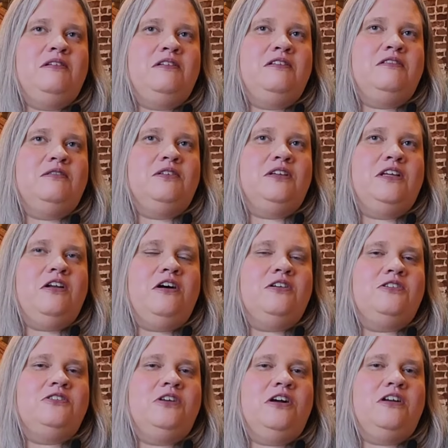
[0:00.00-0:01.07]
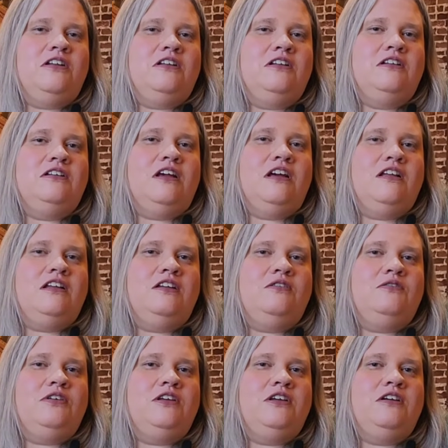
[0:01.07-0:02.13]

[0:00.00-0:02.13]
and it all started kind of